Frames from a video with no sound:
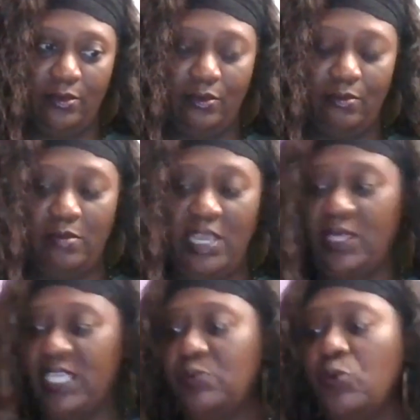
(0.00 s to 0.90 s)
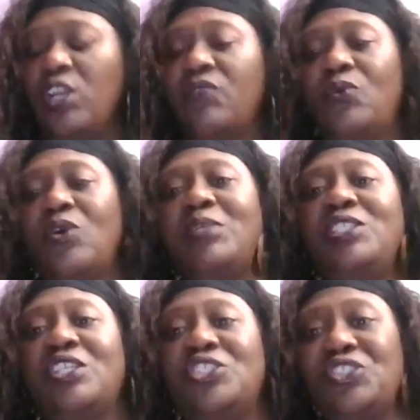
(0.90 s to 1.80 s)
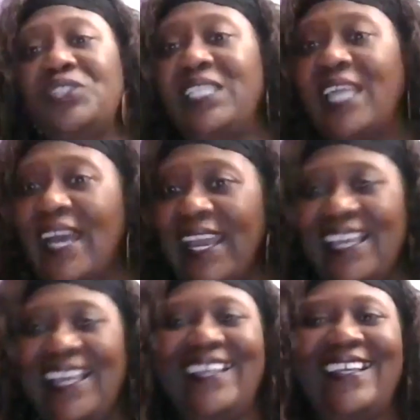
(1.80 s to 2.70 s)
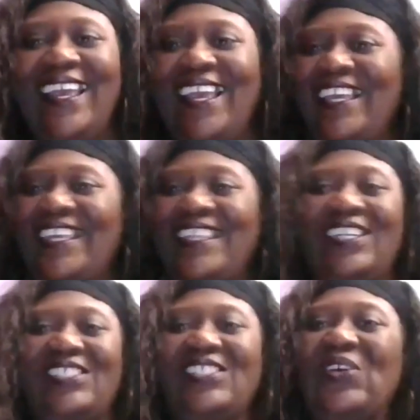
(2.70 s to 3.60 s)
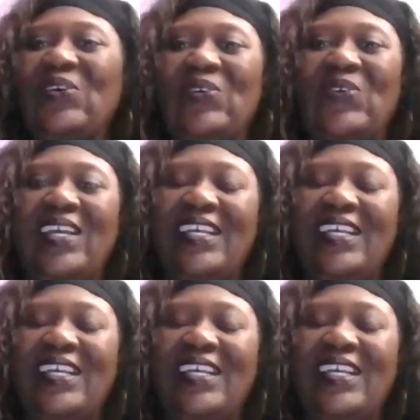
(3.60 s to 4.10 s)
man that's born of a woman shall surely die. There is no